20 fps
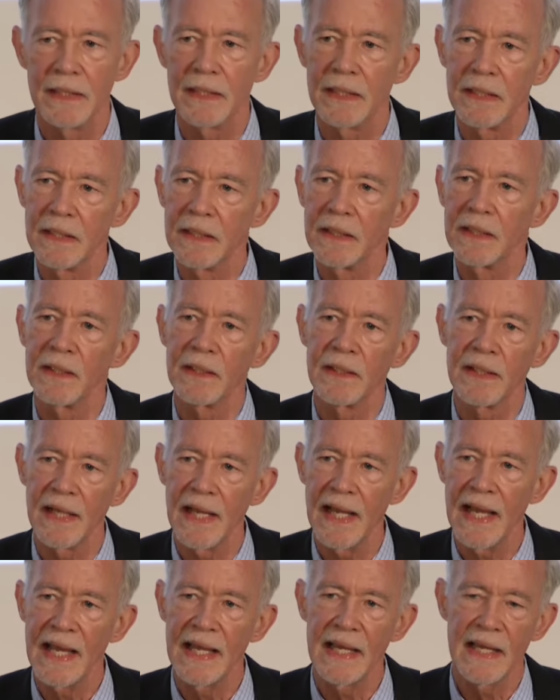
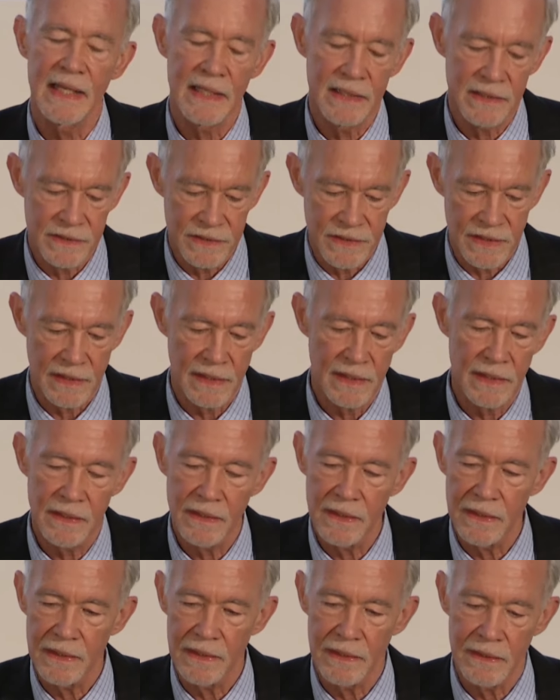Uh, and
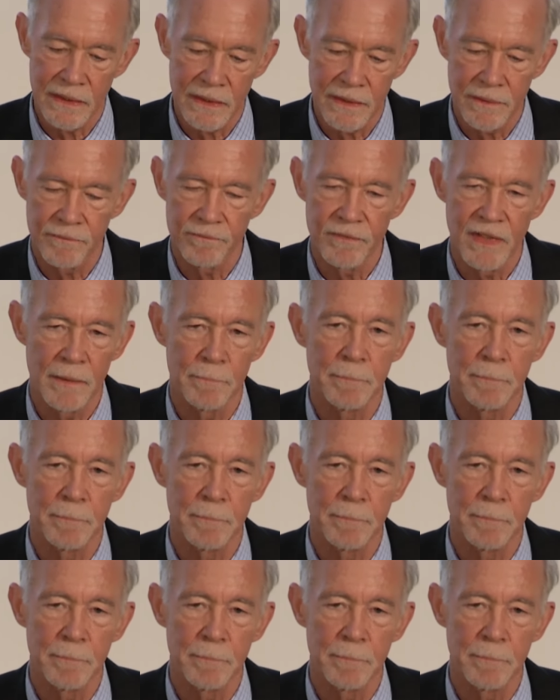uh,